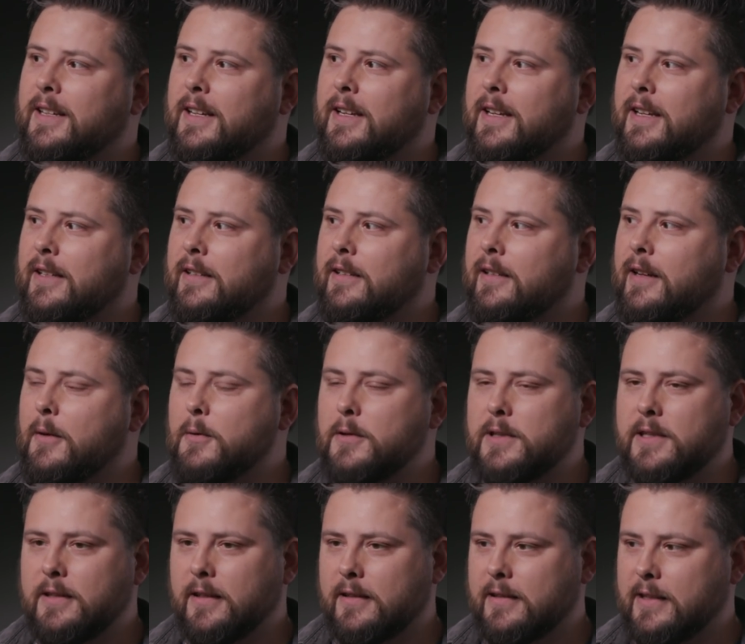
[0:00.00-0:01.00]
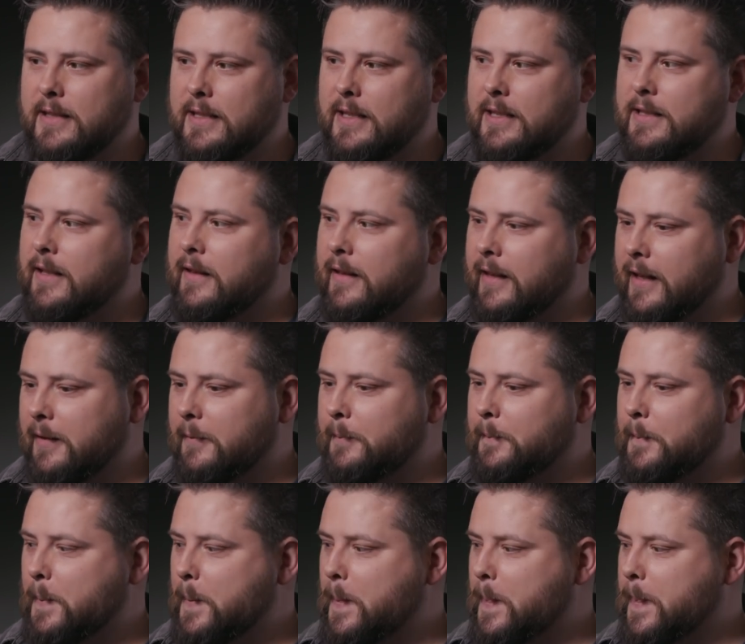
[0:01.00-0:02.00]
And uh, I was Doug's assistant then,
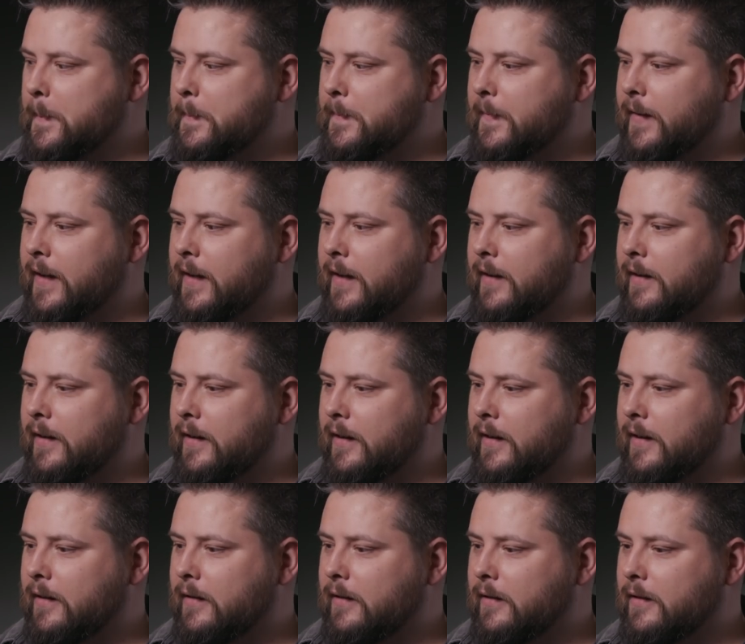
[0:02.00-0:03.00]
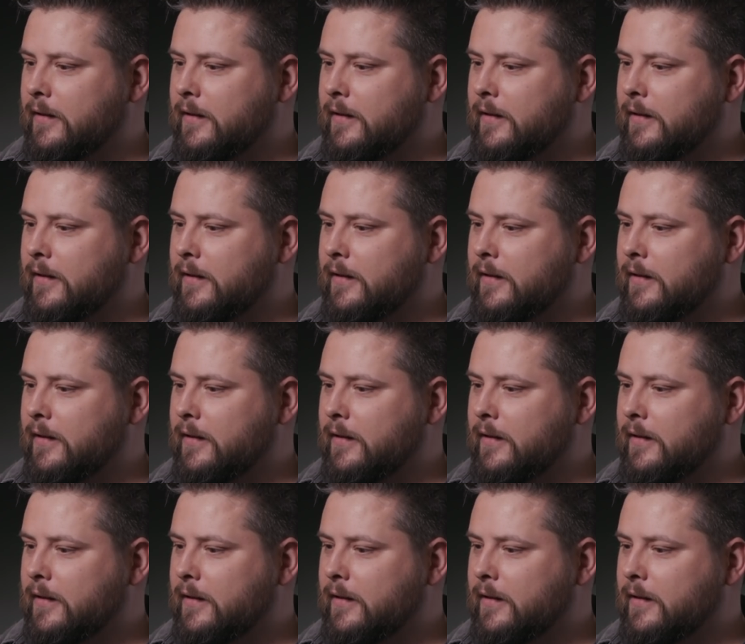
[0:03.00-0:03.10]
and uh,